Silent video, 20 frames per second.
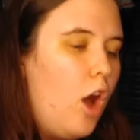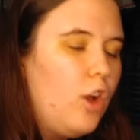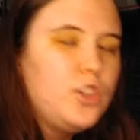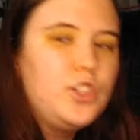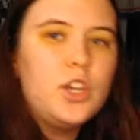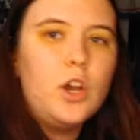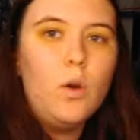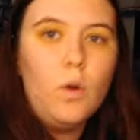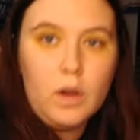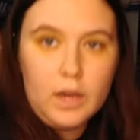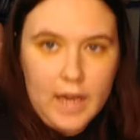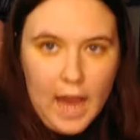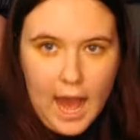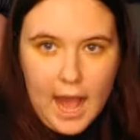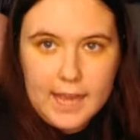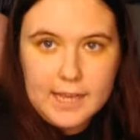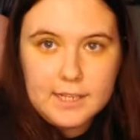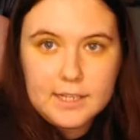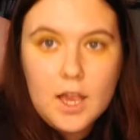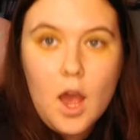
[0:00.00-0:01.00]
Also,
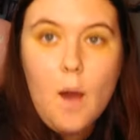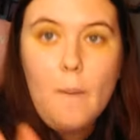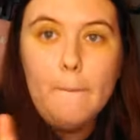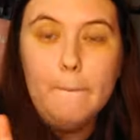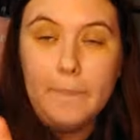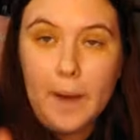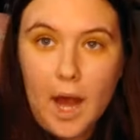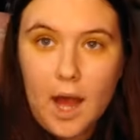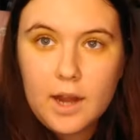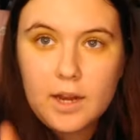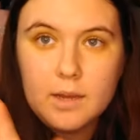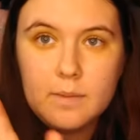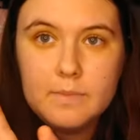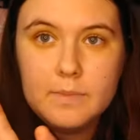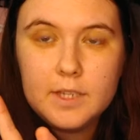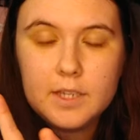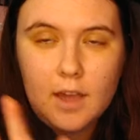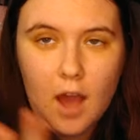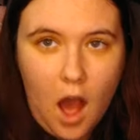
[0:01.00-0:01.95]
guys, Bottoms